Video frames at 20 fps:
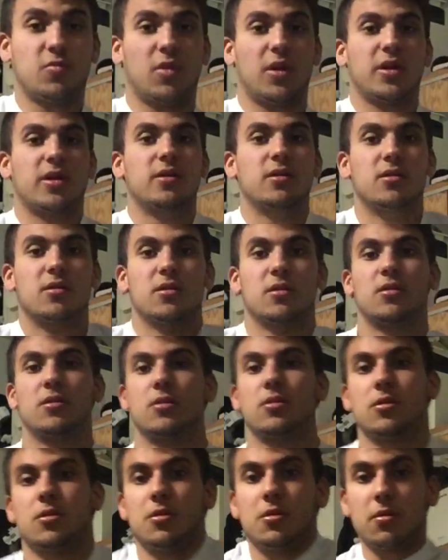a white
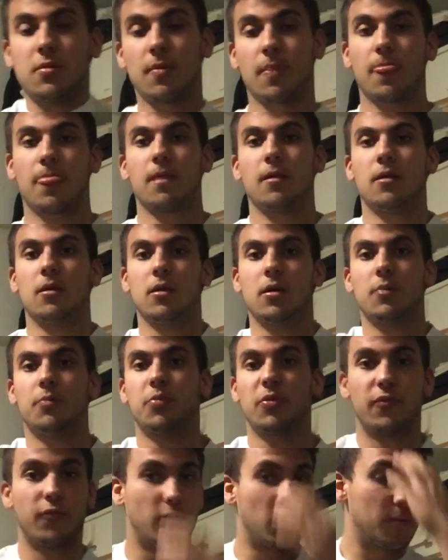uh,
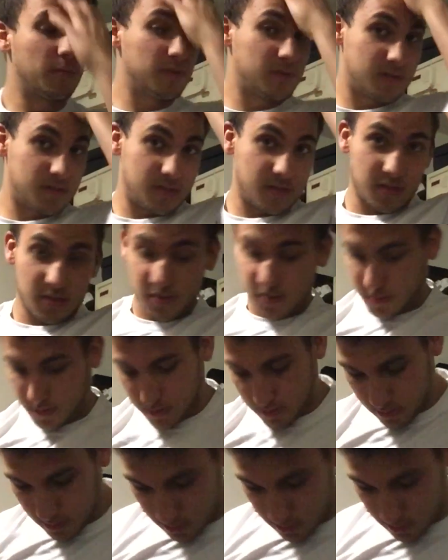performance tee.